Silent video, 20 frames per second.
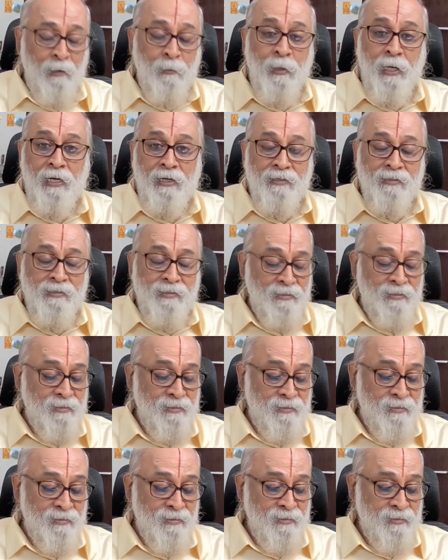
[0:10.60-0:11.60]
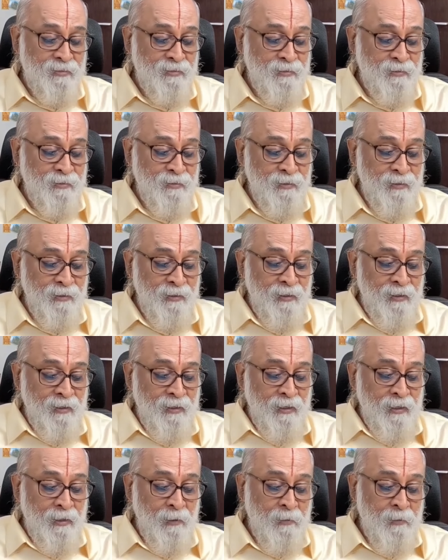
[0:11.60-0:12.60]
comments,
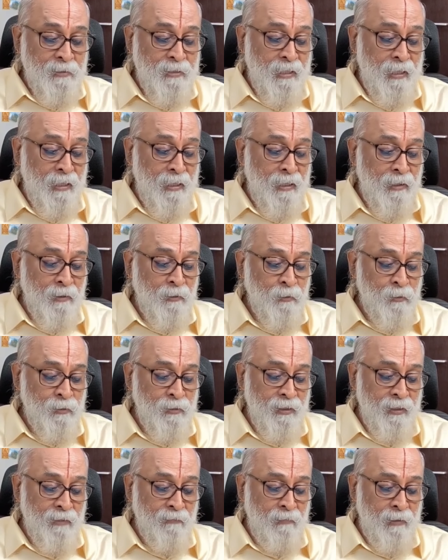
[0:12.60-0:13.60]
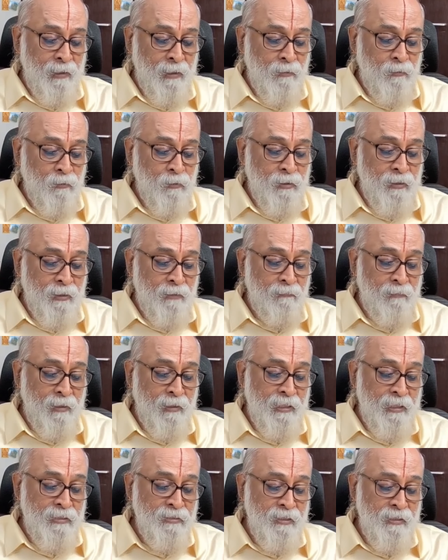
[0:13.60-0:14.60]
Namaskar Gurudeva.
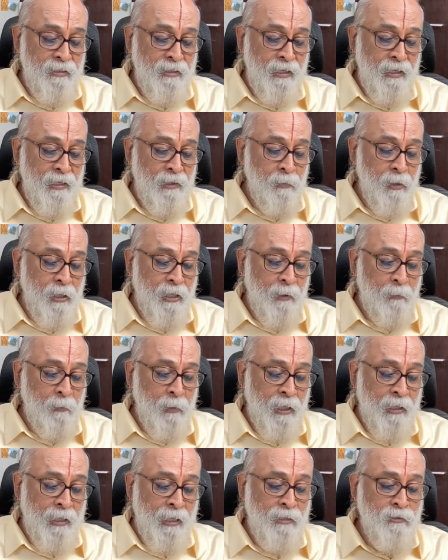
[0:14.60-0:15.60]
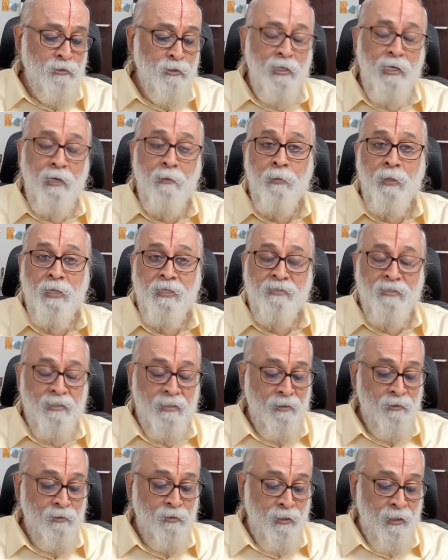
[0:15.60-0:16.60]
Gurudeva, recently I became attached to a
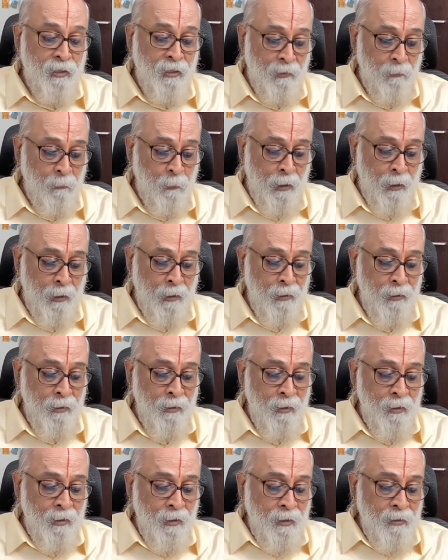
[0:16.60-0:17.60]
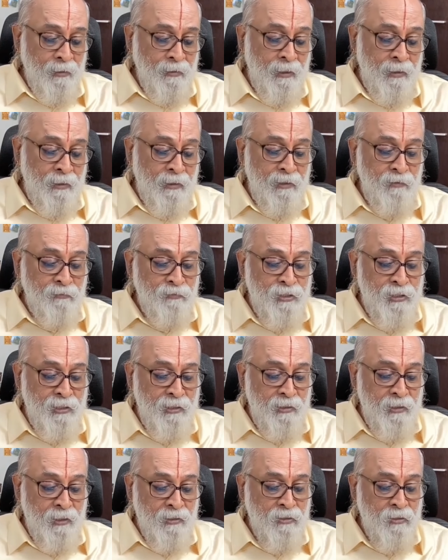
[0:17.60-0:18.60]
person to a level that if
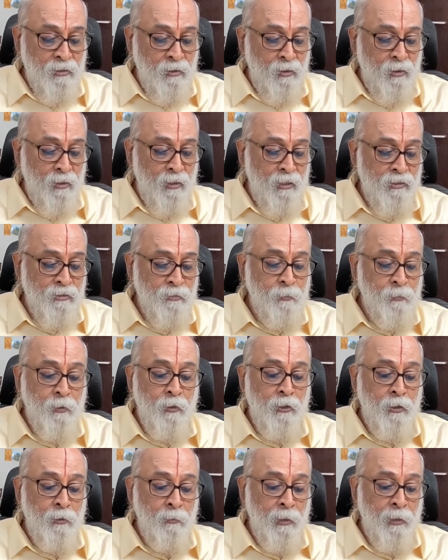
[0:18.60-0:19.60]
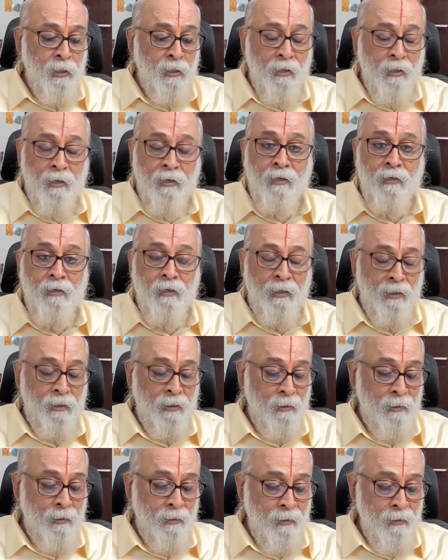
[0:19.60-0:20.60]
she does not respond to me
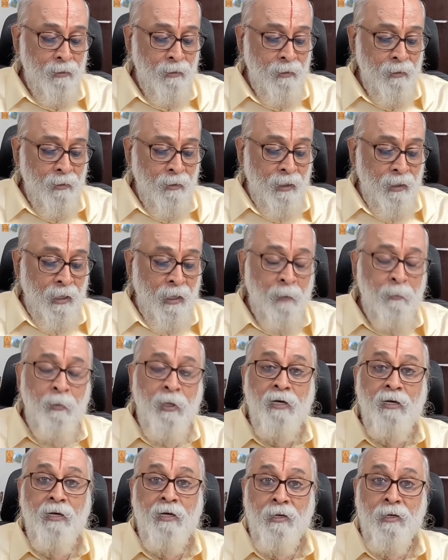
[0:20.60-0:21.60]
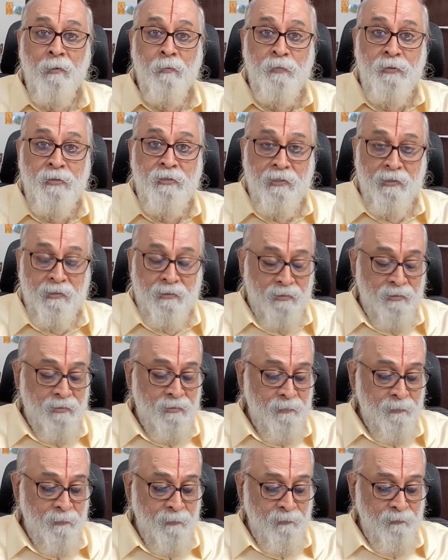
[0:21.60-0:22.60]
correctly, I am getting
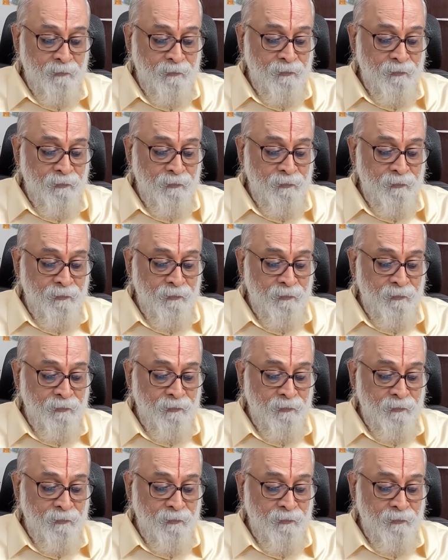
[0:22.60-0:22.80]
upset.